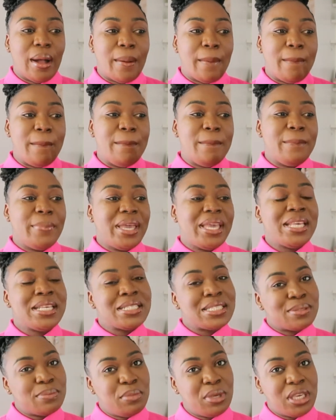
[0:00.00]

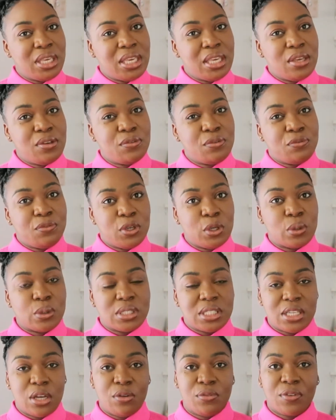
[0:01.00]
makes me feel
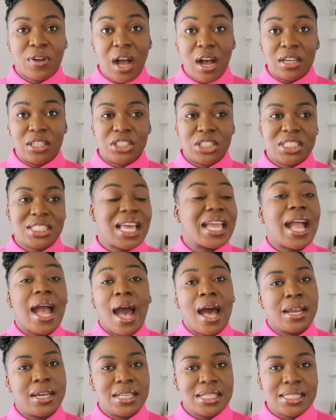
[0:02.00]
self-conscious. Like,
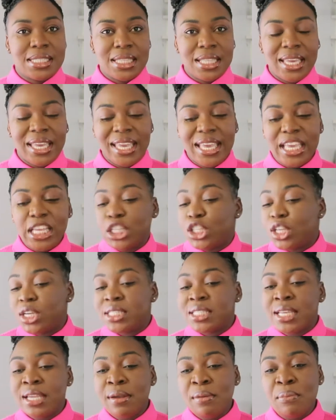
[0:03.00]
honestly, it
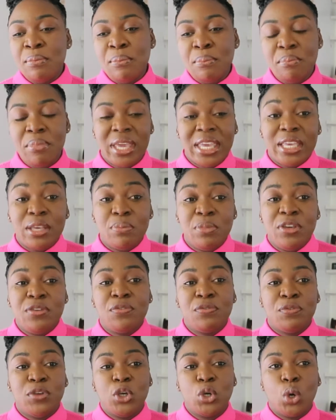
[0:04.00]
doesn't make me
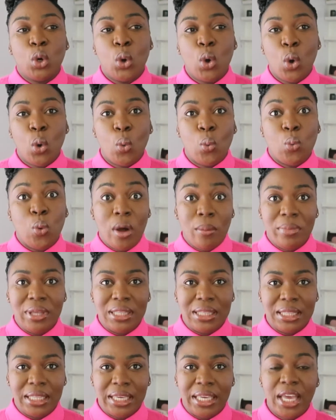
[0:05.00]
feel
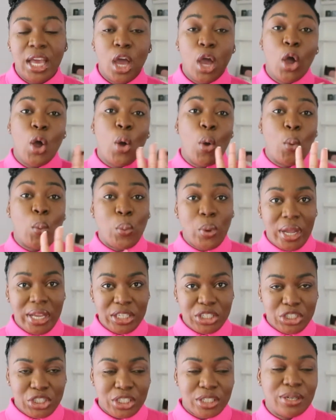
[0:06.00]
womanly,
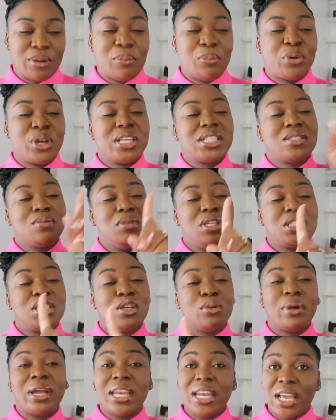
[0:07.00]
which brings me
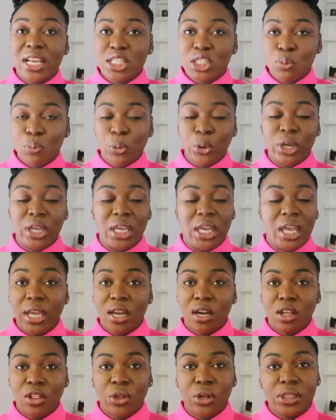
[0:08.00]
to my next point.
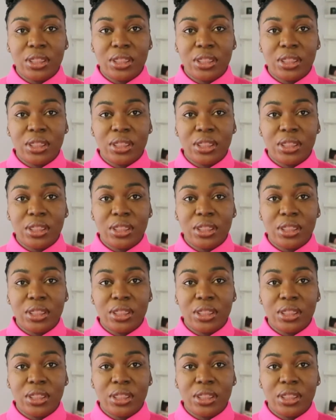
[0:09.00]
Another